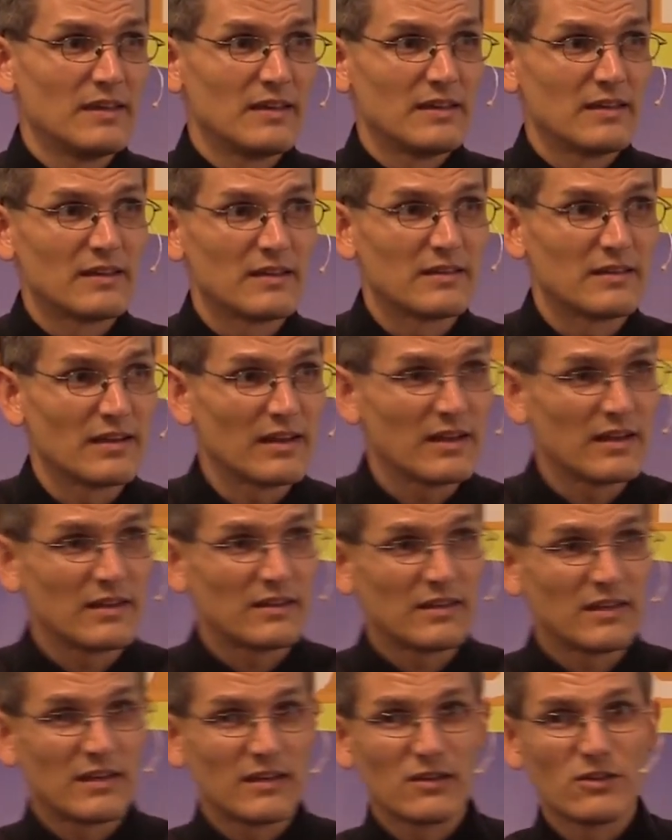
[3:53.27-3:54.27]
a diet
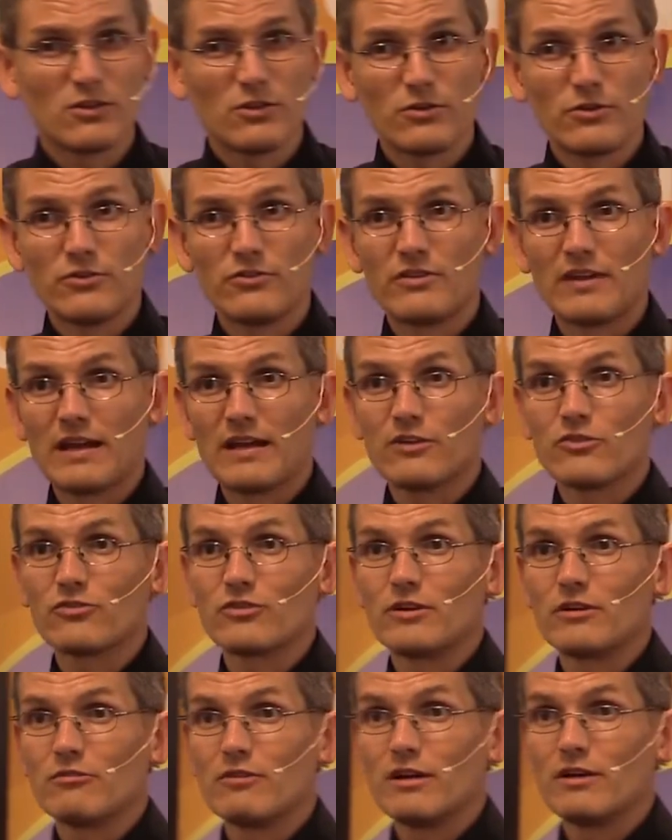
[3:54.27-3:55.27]
that includes actually
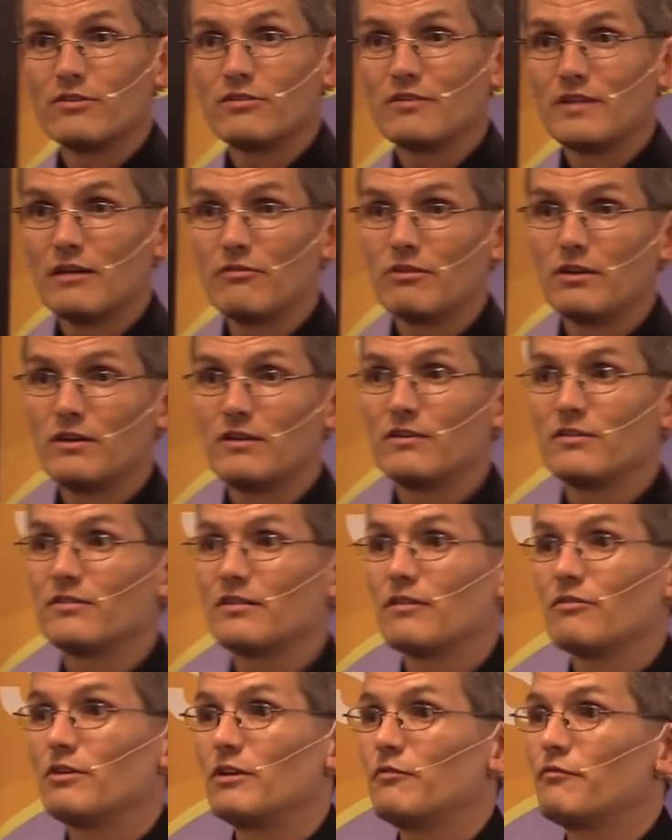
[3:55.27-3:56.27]
around 70 to
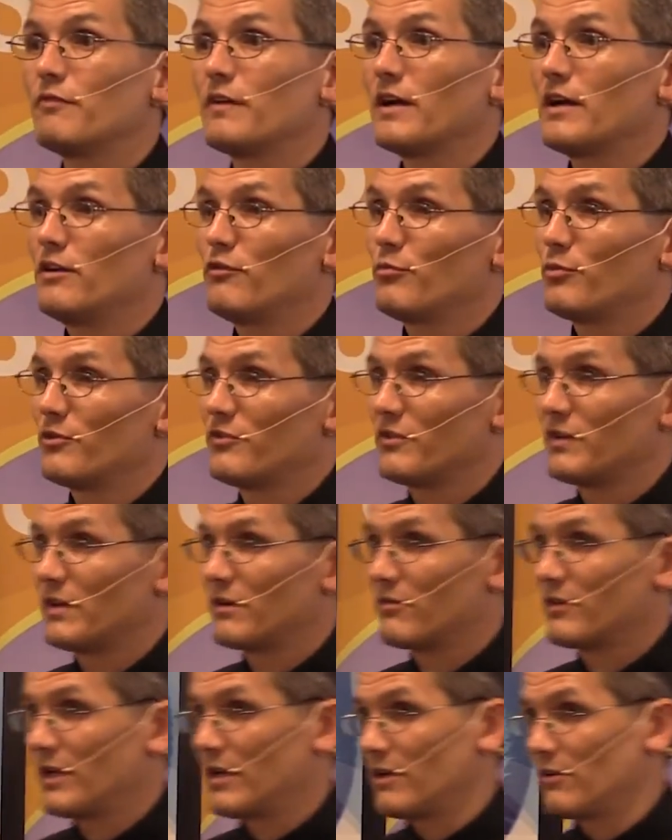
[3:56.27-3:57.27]
75%
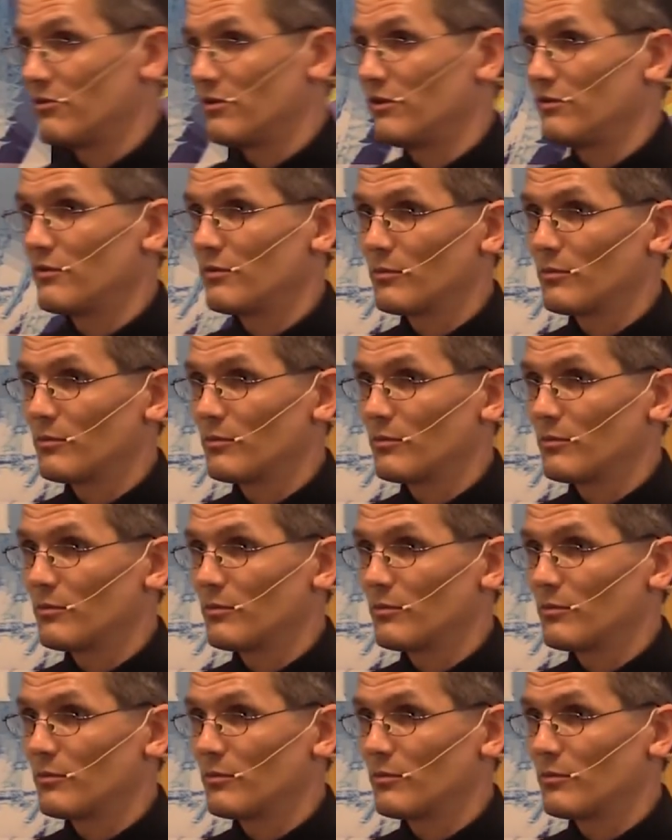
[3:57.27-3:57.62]
of calories from